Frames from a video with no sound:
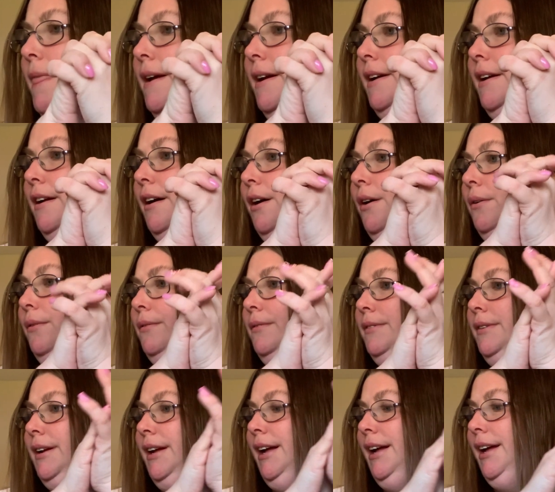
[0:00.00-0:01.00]
you know,
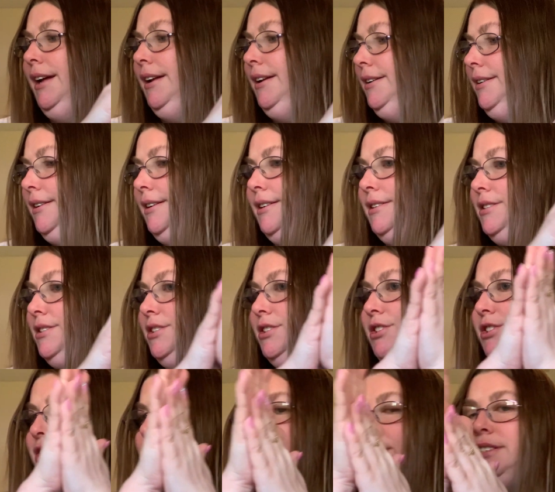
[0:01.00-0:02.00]
and this
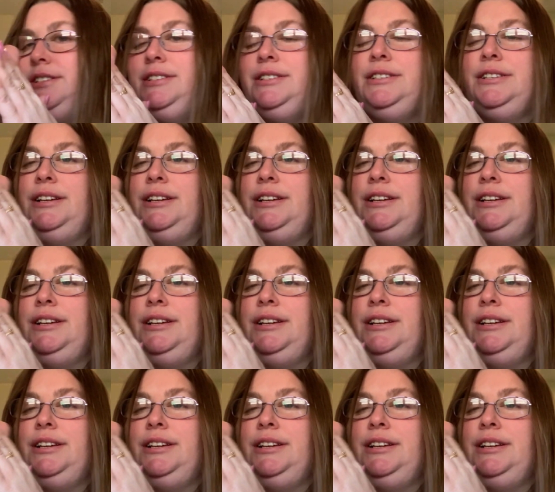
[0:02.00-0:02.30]
is just,